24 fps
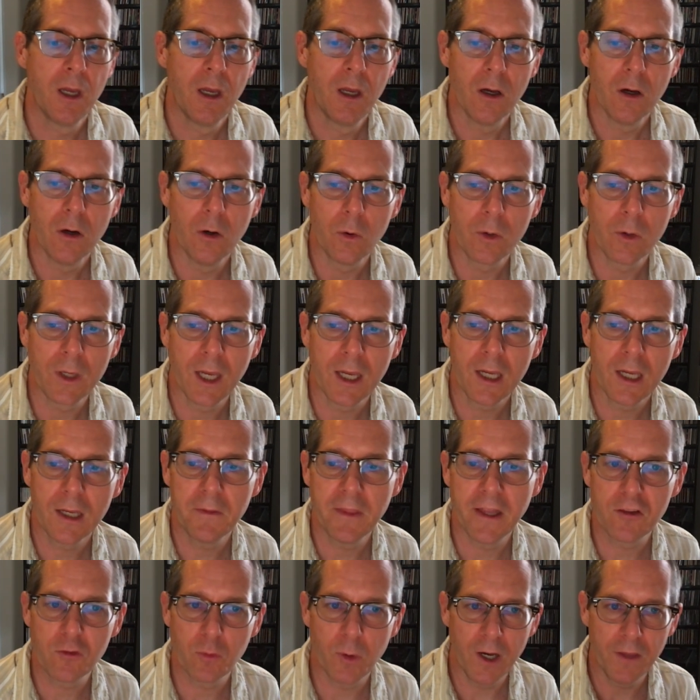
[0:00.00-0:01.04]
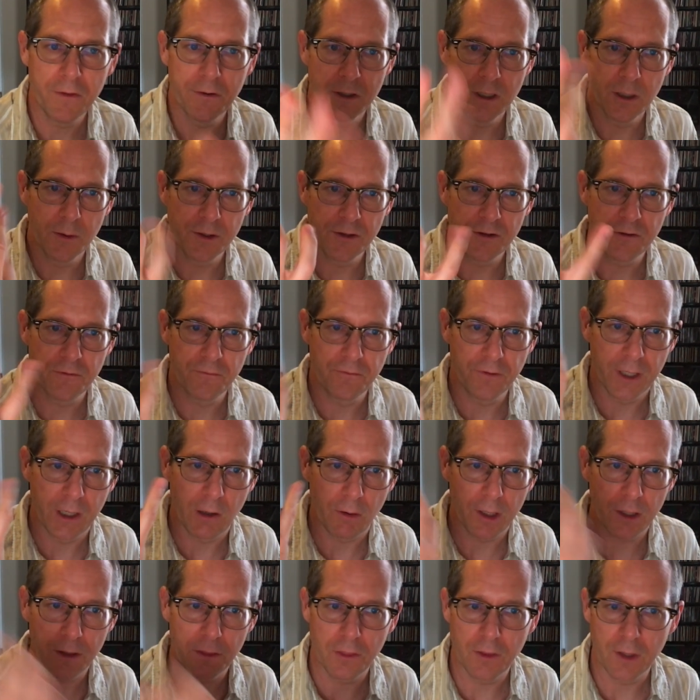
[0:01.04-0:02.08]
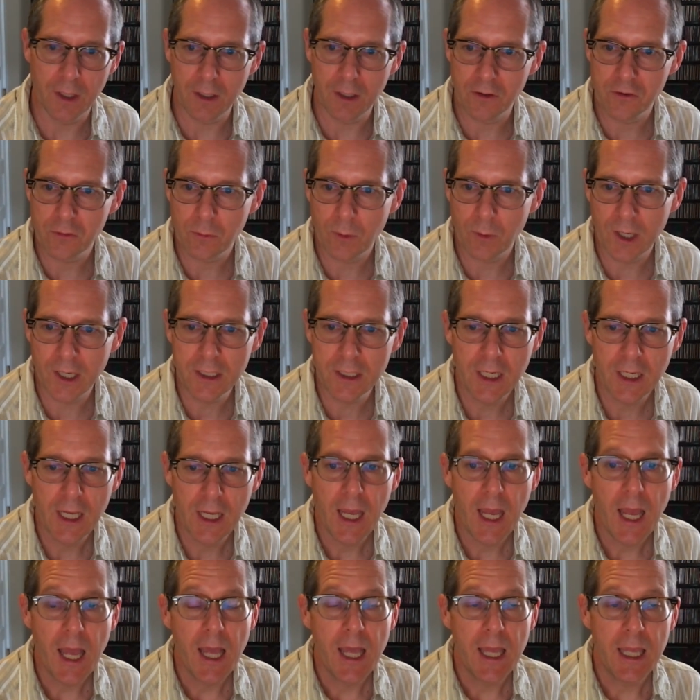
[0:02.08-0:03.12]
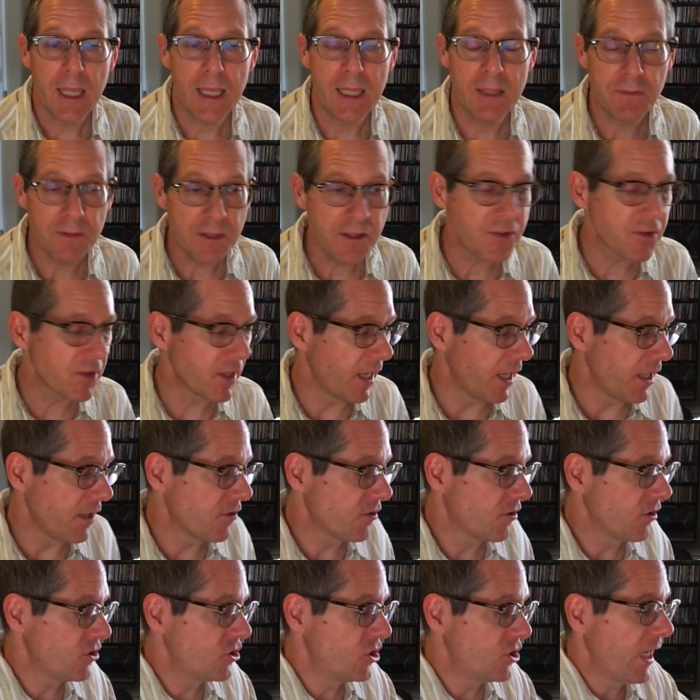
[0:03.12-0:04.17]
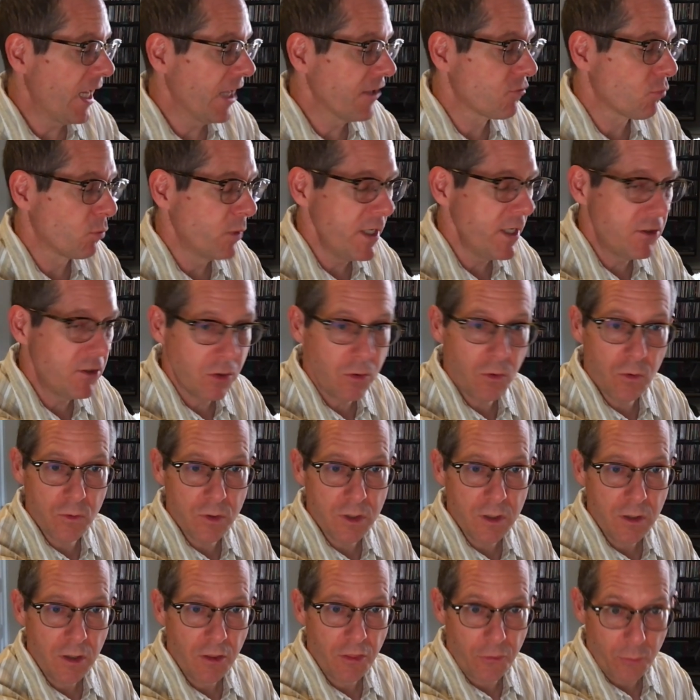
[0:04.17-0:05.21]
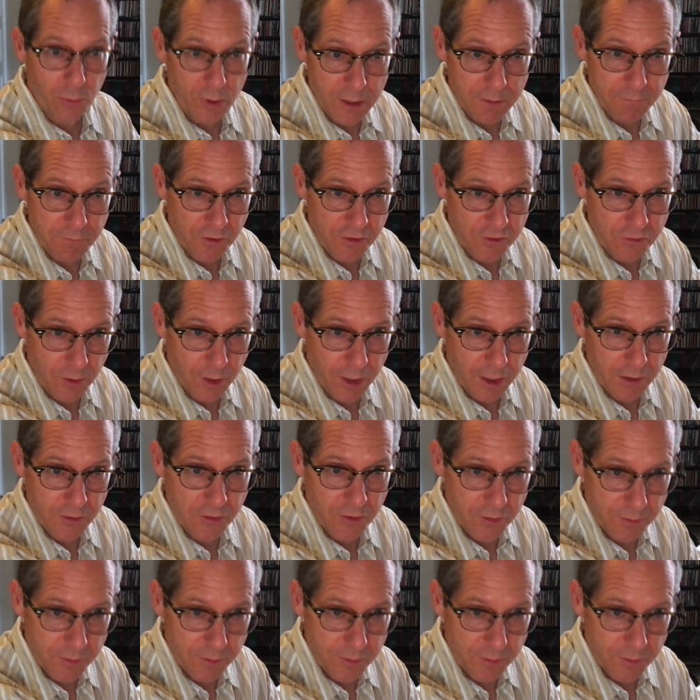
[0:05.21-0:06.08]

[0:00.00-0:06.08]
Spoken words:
Okay, that's why they're always fingering things, right? In this case, she has retuned 3 of the strings